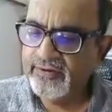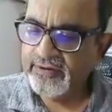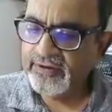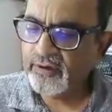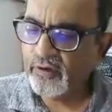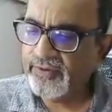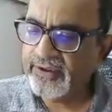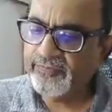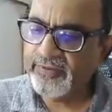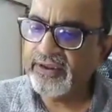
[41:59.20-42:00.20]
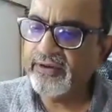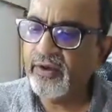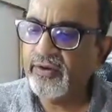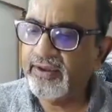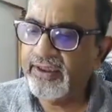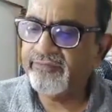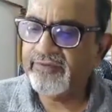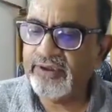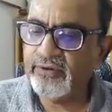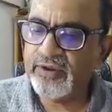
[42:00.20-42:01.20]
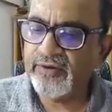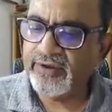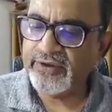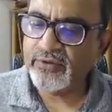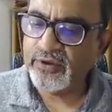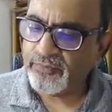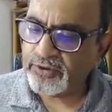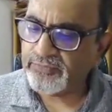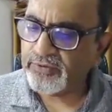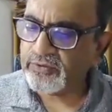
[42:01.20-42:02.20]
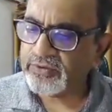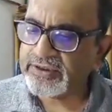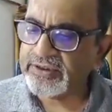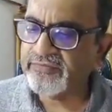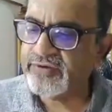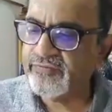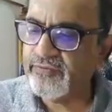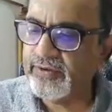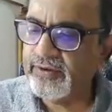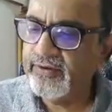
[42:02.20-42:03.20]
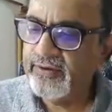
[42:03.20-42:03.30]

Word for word: The topic is pretty long. I have tried to cover. You can put up your questions which we will